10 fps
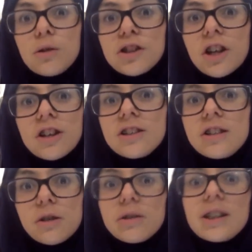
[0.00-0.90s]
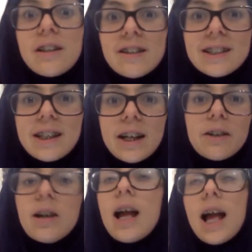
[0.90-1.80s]
your studies seriously this
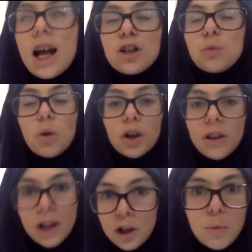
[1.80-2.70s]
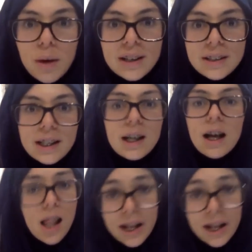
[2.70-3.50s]
year and work like crazy,